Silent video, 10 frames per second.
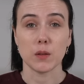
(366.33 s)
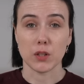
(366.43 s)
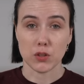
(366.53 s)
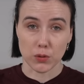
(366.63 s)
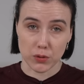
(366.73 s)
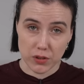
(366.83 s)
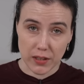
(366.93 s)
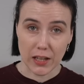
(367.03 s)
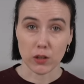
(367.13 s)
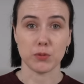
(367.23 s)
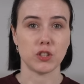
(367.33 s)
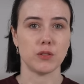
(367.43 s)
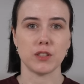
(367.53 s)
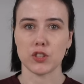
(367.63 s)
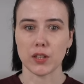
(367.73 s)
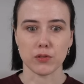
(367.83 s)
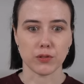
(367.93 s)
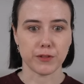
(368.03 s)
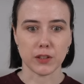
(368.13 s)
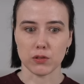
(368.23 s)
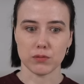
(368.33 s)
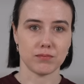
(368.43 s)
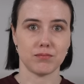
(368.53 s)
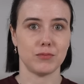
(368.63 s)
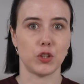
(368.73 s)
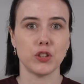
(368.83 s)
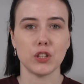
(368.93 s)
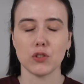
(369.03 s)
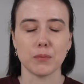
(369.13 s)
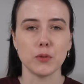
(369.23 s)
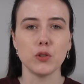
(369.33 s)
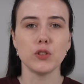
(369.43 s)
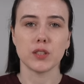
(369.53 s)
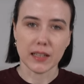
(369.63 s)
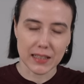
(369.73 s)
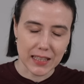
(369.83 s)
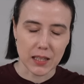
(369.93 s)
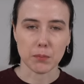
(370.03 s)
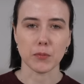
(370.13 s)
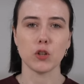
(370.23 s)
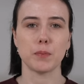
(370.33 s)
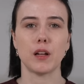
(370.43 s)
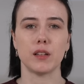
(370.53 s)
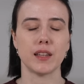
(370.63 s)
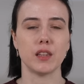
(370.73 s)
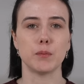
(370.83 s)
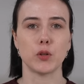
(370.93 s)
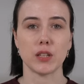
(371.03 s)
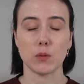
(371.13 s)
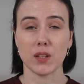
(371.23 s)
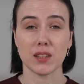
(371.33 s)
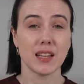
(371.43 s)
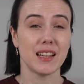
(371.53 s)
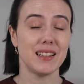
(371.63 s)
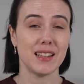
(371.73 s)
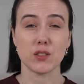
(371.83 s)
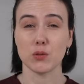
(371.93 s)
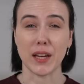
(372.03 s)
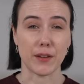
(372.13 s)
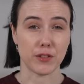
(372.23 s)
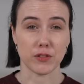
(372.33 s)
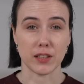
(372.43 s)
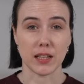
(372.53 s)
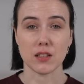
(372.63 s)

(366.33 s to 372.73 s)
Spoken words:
which also helps you in general feel good in your mood and keep mobile in the body with little effort really.